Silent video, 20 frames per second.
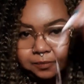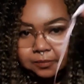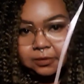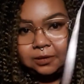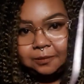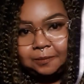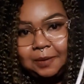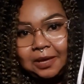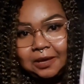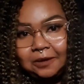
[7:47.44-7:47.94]

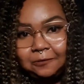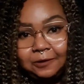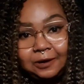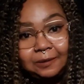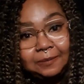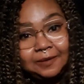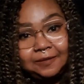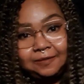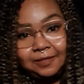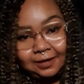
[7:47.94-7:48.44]
pink
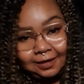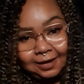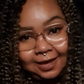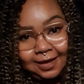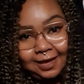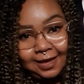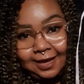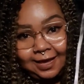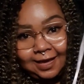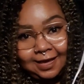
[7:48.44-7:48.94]
ribbon that I
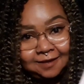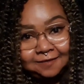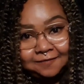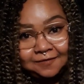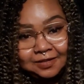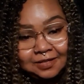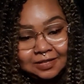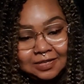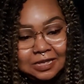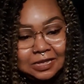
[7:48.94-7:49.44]
have,
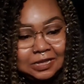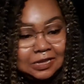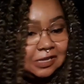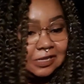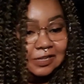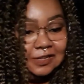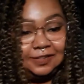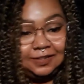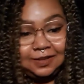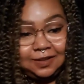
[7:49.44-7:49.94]

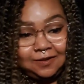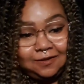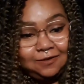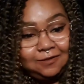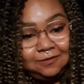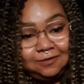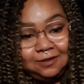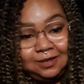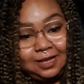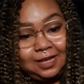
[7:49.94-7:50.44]

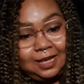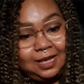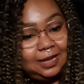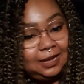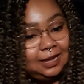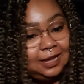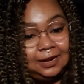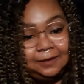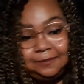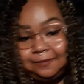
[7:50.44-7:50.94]
so I
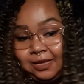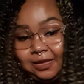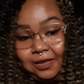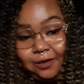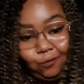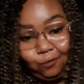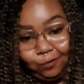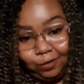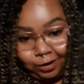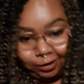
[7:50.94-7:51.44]
gotta make it
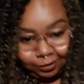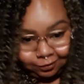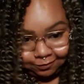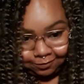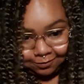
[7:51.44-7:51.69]
work.